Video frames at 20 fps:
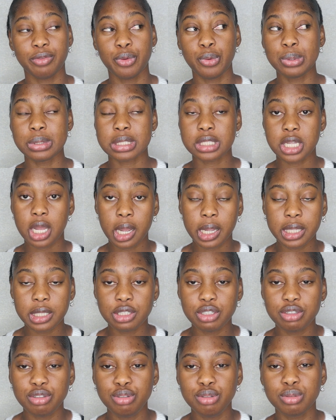of who's
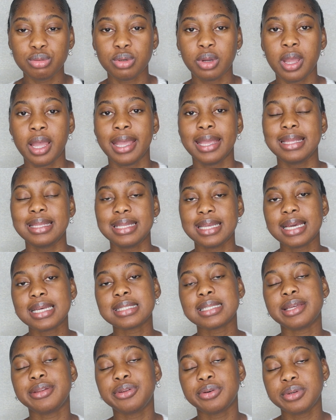talking to you.
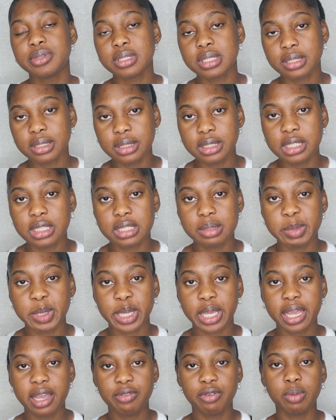Yes, I know you still need to be
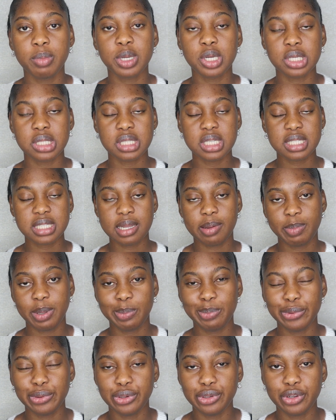careful because these are
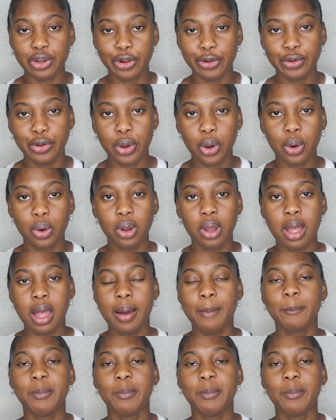people you don't know,